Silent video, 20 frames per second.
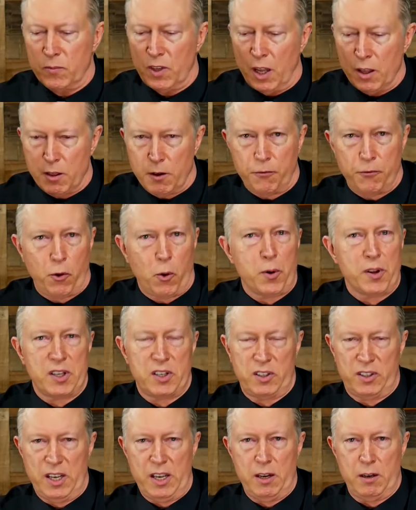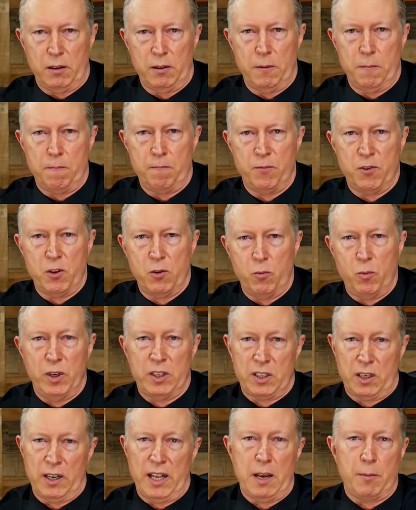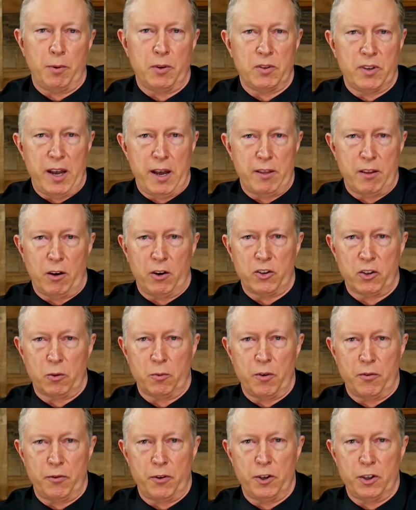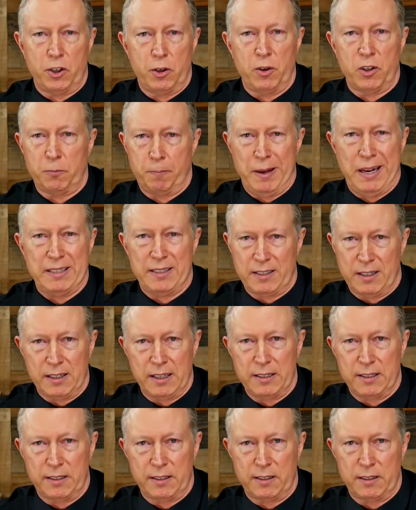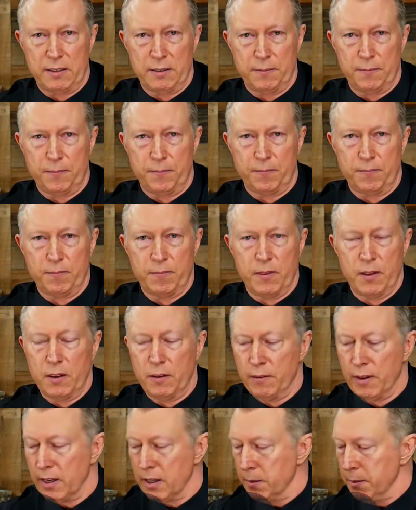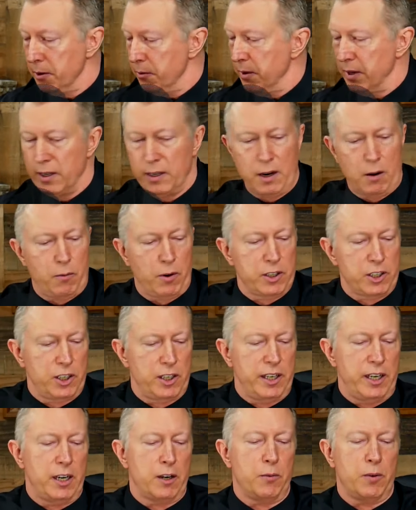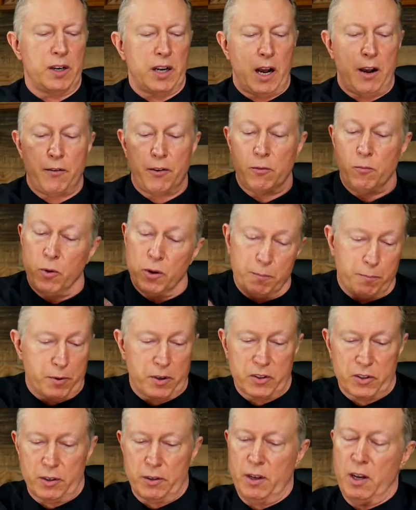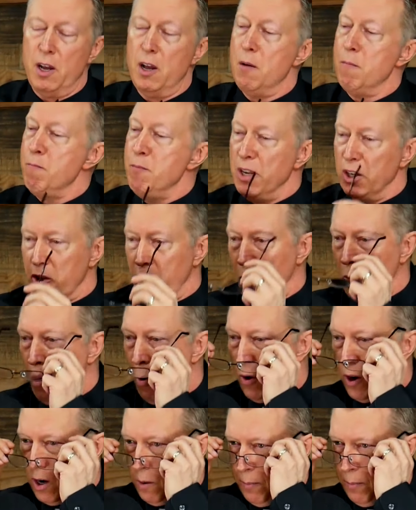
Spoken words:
The fourth seal, which labeled death, also referred to as pestilence. Like, let me read it. I want you to hear what I heard. One person misquoted.